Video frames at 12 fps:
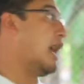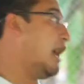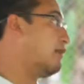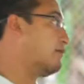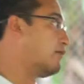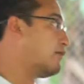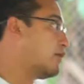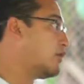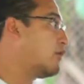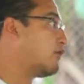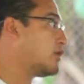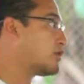have,
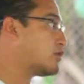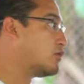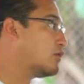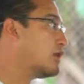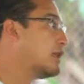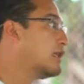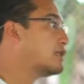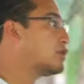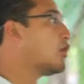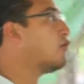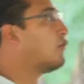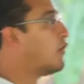for a school.
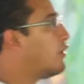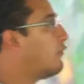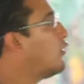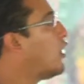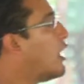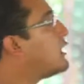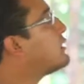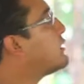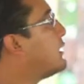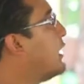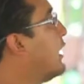So for us,